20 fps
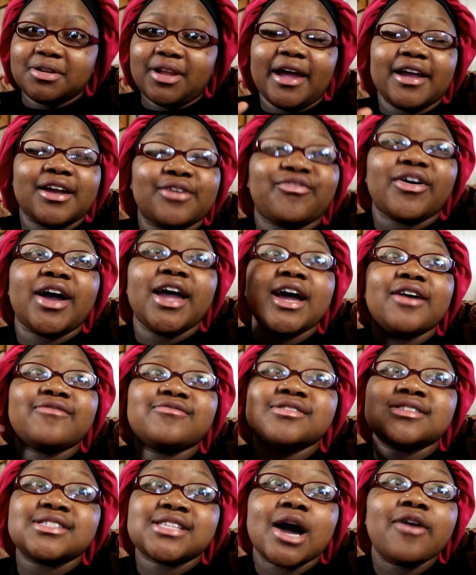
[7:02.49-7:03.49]
Like, if I
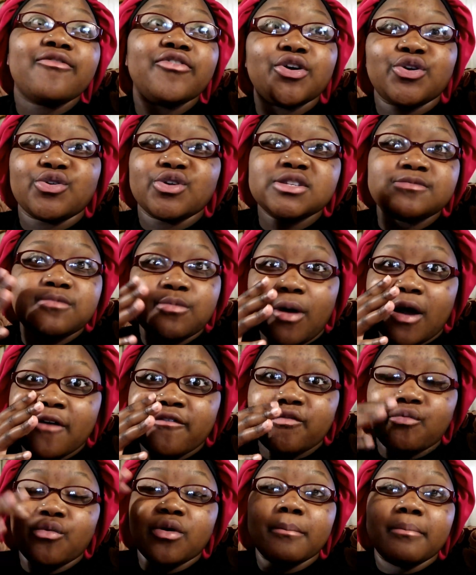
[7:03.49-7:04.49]
have a soft and crispy
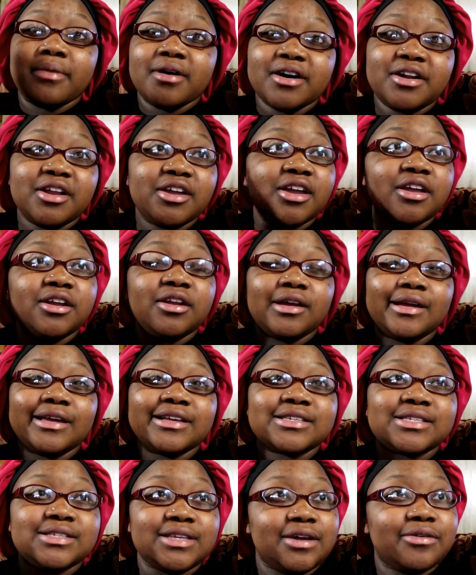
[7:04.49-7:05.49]
waffle with butter
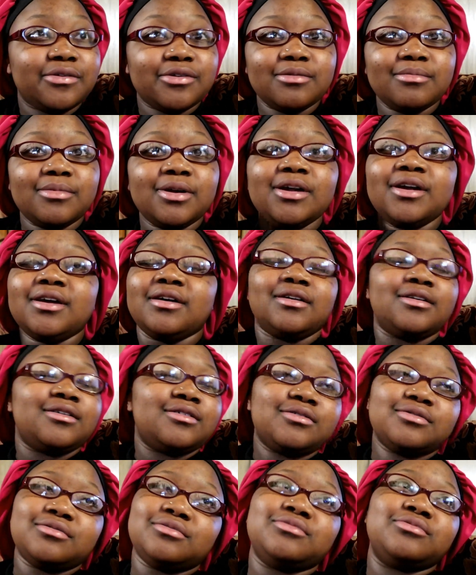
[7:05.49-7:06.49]
and syrup,
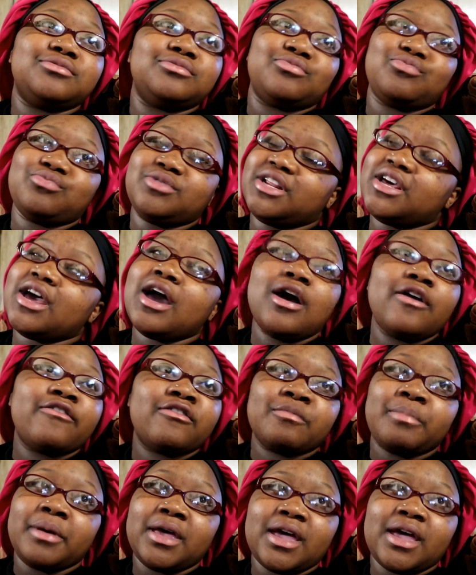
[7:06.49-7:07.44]
ooh, they're over